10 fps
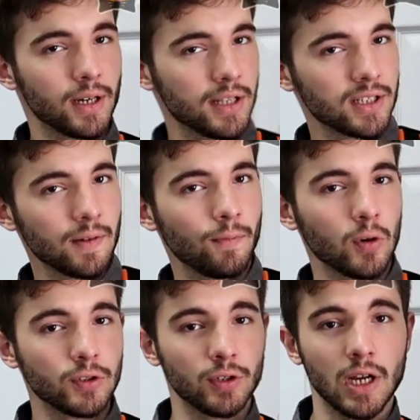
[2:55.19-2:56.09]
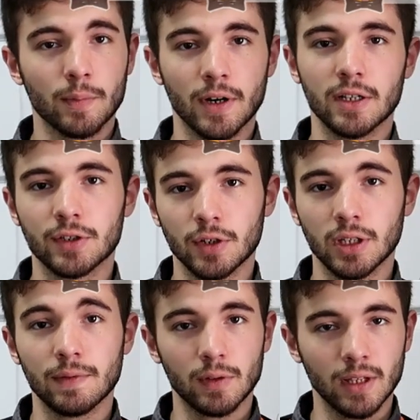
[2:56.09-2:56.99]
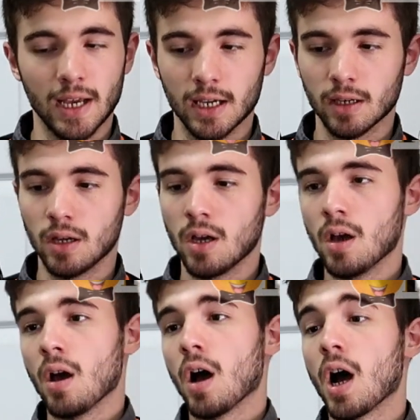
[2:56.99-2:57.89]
it is an M4, so you can upgrade it internally if you like.